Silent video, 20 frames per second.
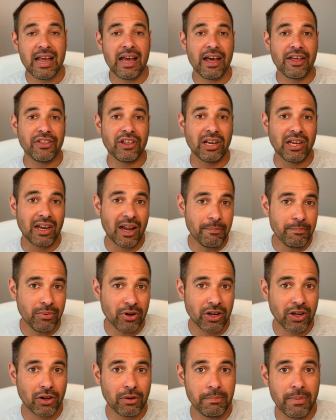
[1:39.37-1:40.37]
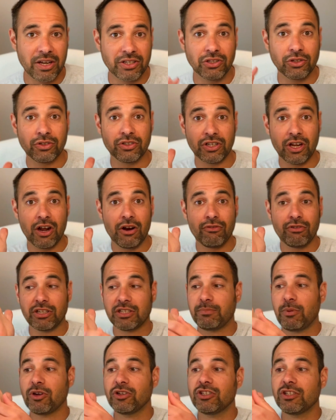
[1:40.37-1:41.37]
And the lumbrical muscles are
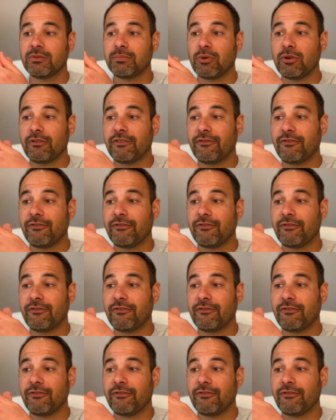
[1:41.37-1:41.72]
responsible